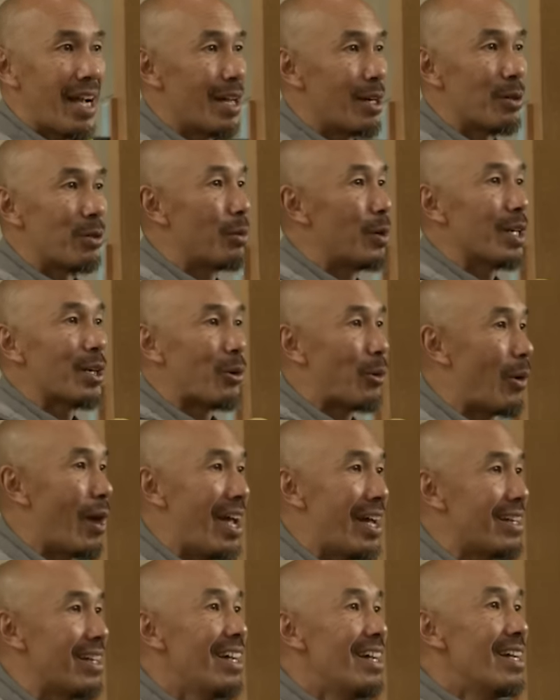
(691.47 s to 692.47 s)
I don't
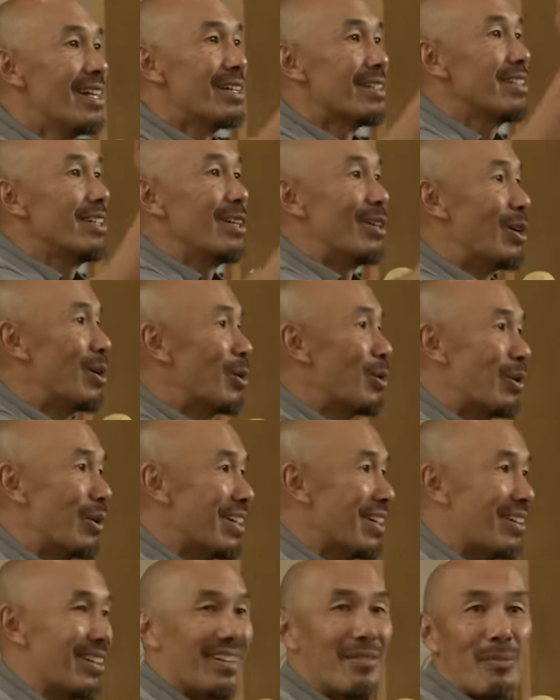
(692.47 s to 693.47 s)
regret, you know,
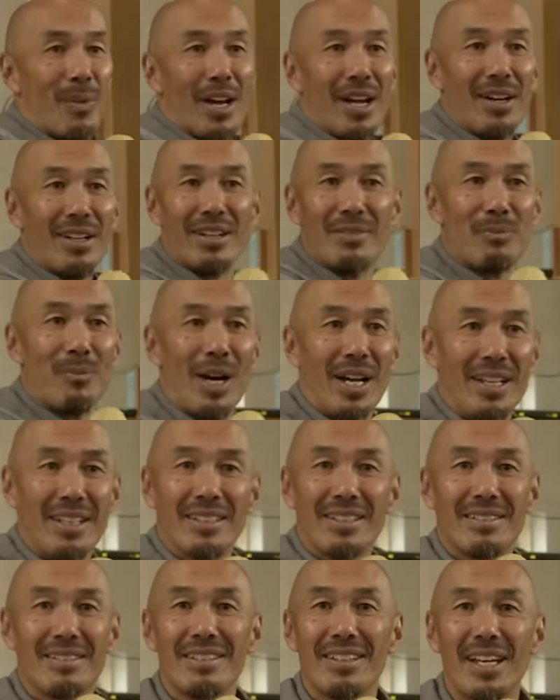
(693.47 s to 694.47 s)
er, in my,
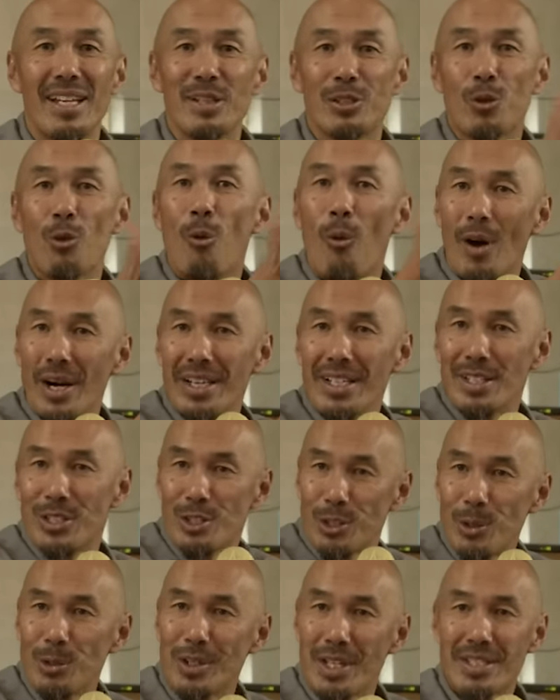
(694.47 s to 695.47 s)
my late
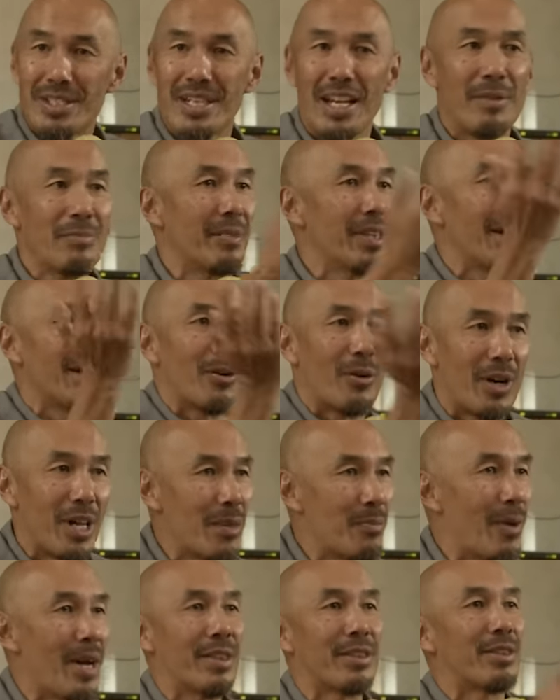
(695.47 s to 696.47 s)
20s doing the same thing, or
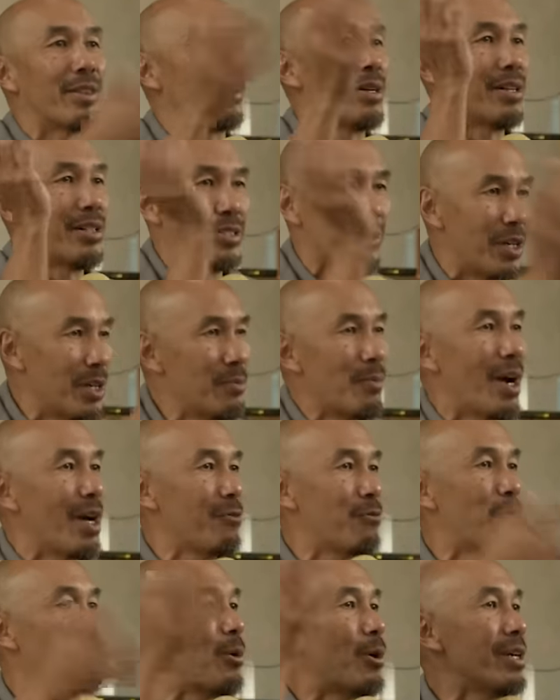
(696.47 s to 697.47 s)
in my 30s, or in my
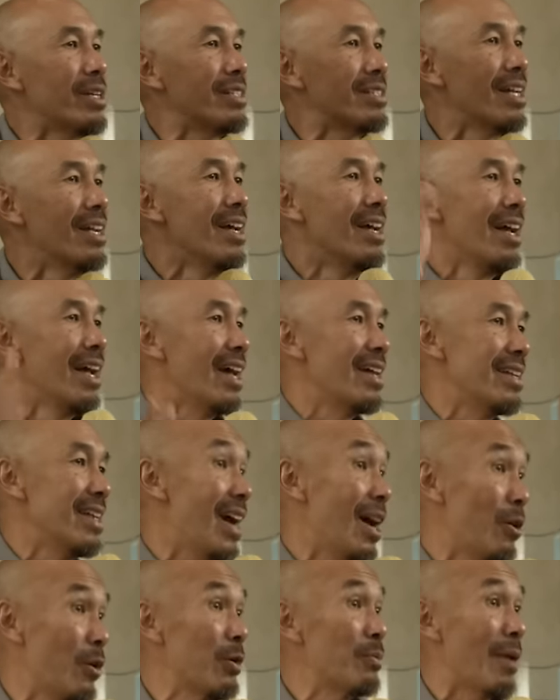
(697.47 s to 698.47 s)
40s, and
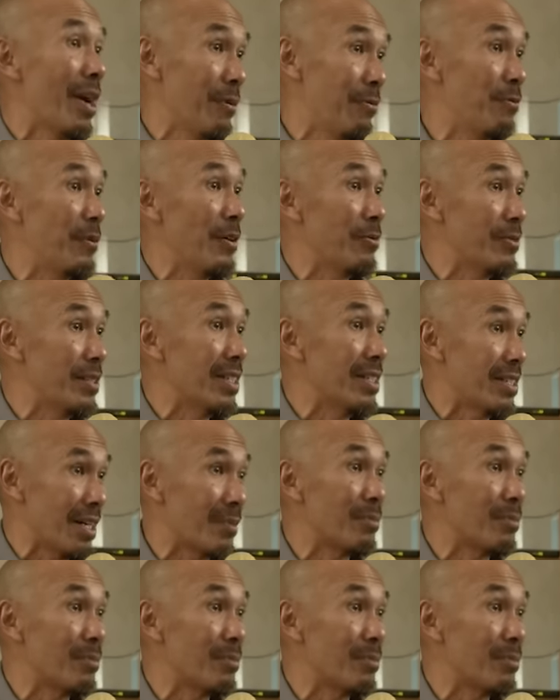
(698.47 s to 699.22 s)
now in my 50s.